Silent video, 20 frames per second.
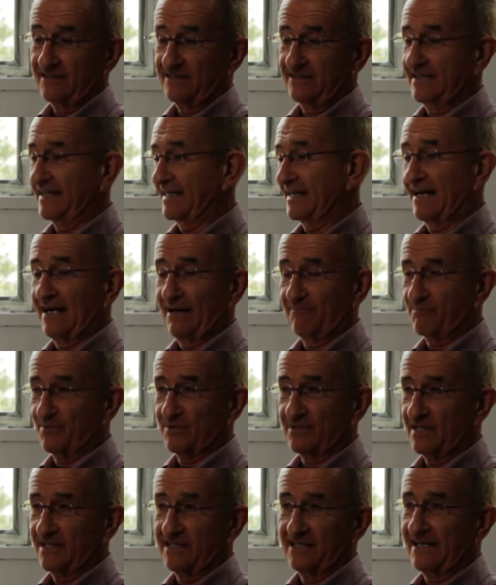that
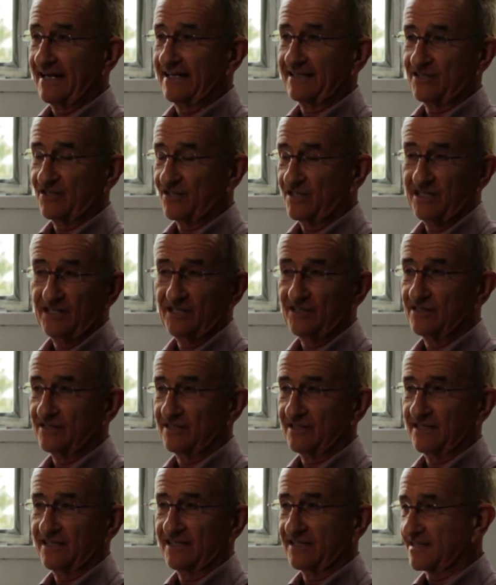happened in that year,
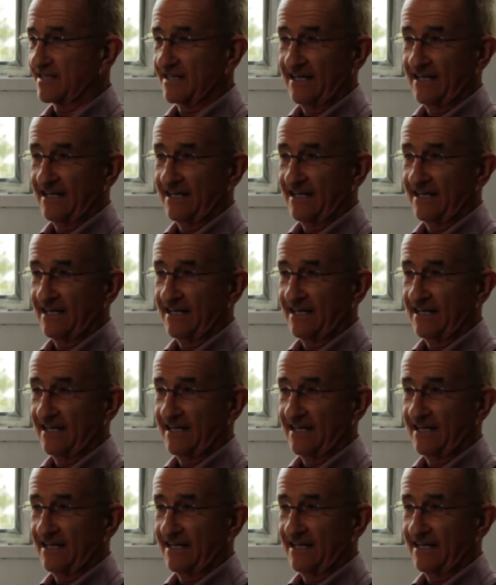it's